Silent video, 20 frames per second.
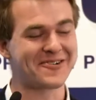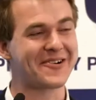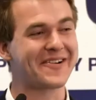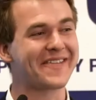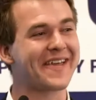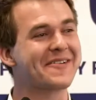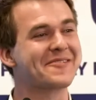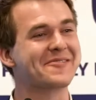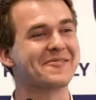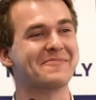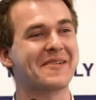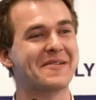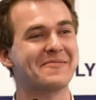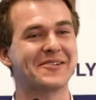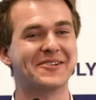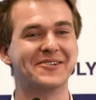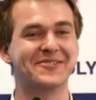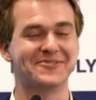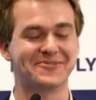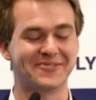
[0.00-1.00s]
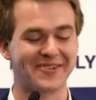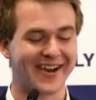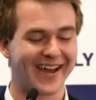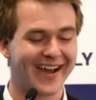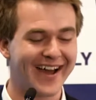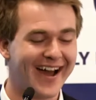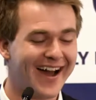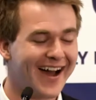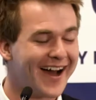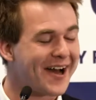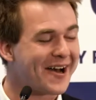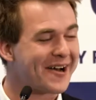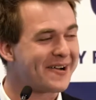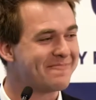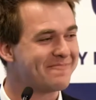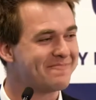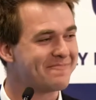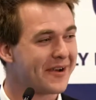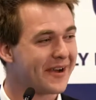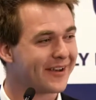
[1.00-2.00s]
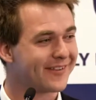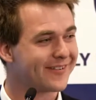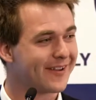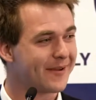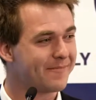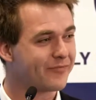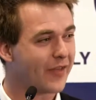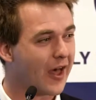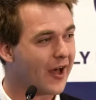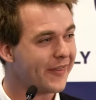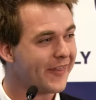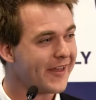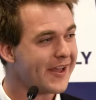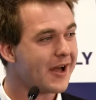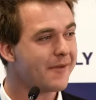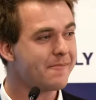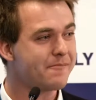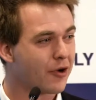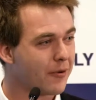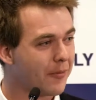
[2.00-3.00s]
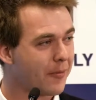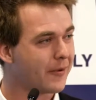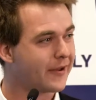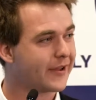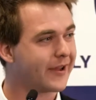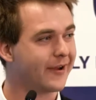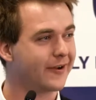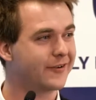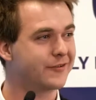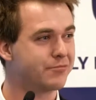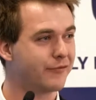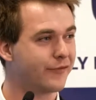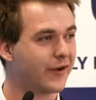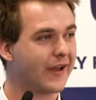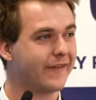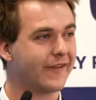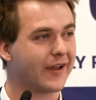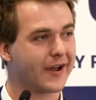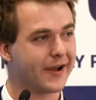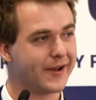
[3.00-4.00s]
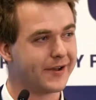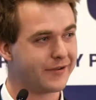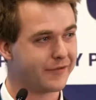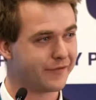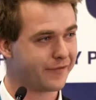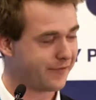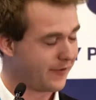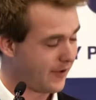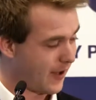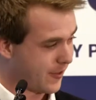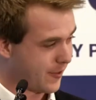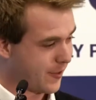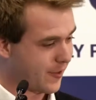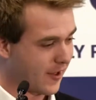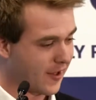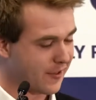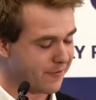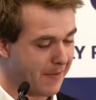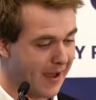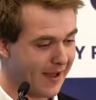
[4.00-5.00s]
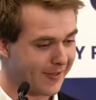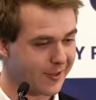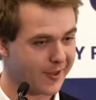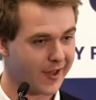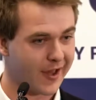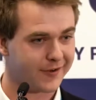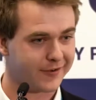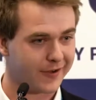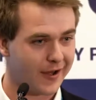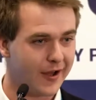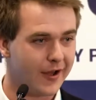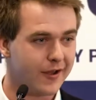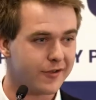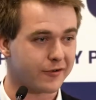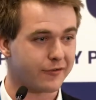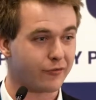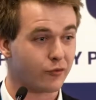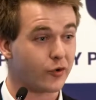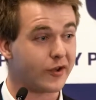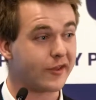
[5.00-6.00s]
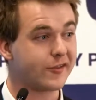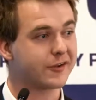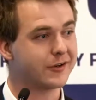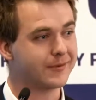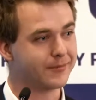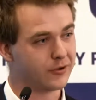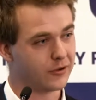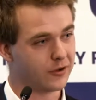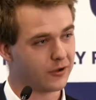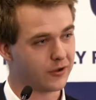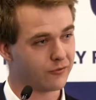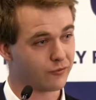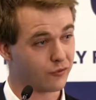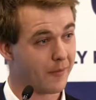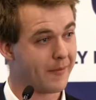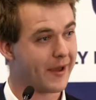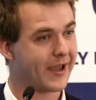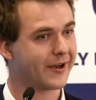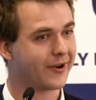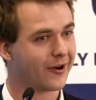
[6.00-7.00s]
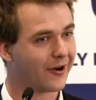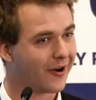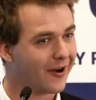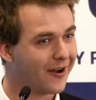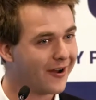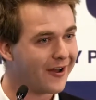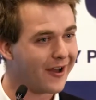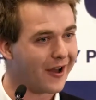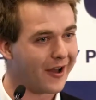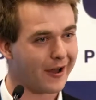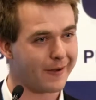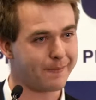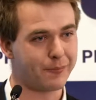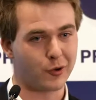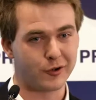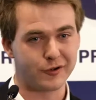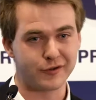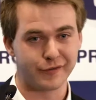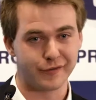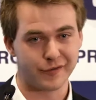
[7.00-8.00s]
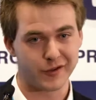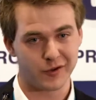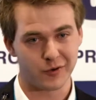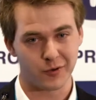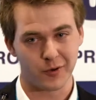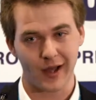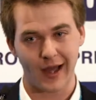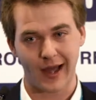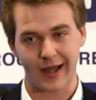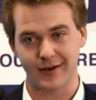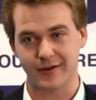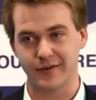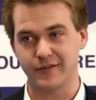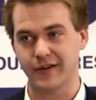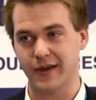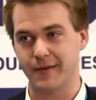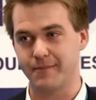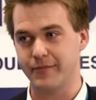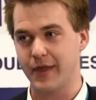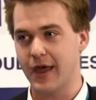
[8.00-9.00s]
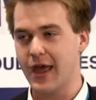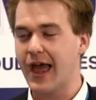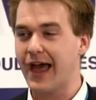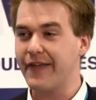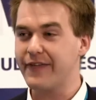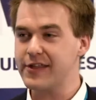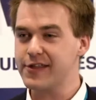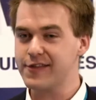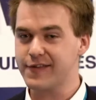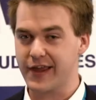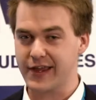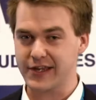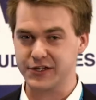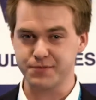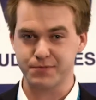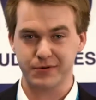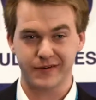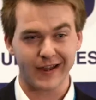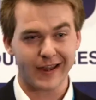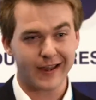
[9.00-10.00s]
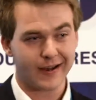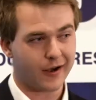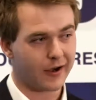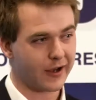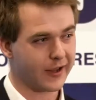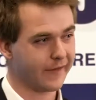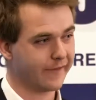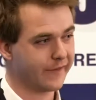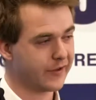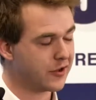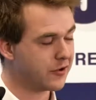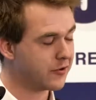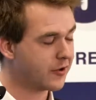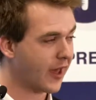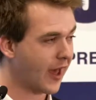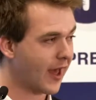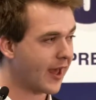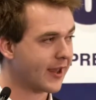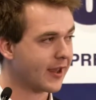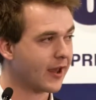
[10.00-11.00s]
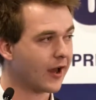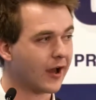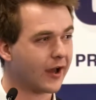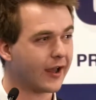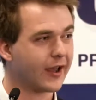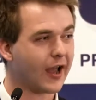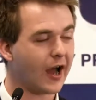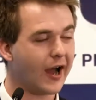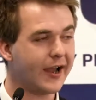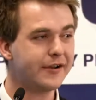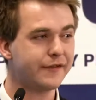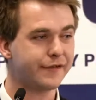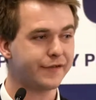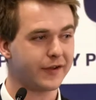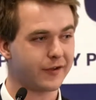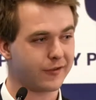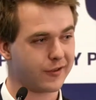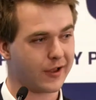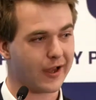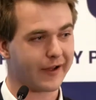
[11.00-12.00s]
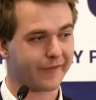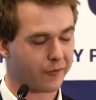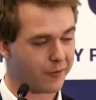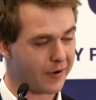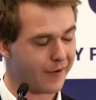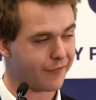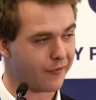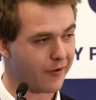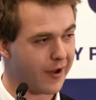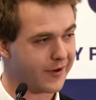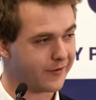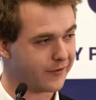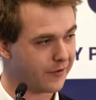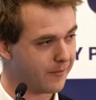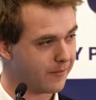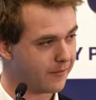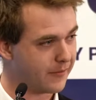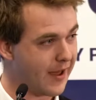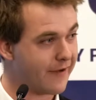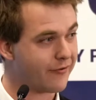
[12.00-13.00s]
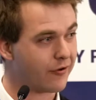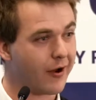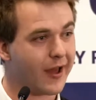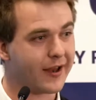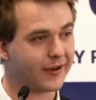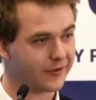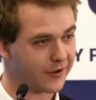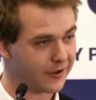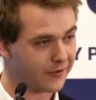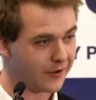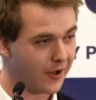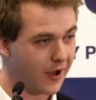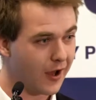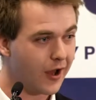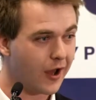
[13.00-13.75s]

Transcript: worried that was maybe an old one. Um, but um, I think I'm probably here to provide the kind of, as, as Matt said, sort of reasonable Remainer point of view and um, at this stage, particularly in the UK, uh, it kind of feels like the referendum never ended.